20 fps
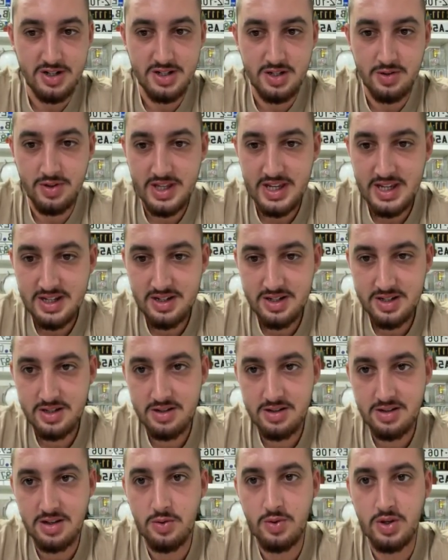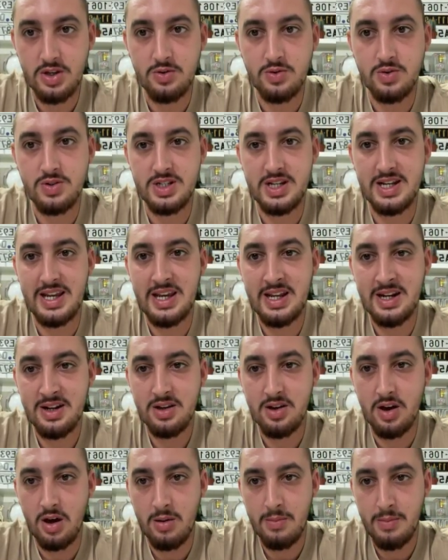So these you use in
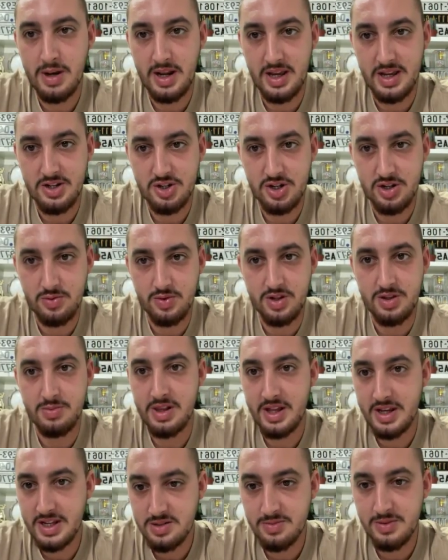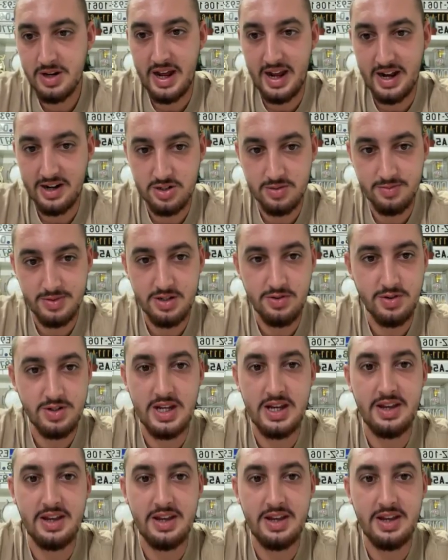combination with placement attributes,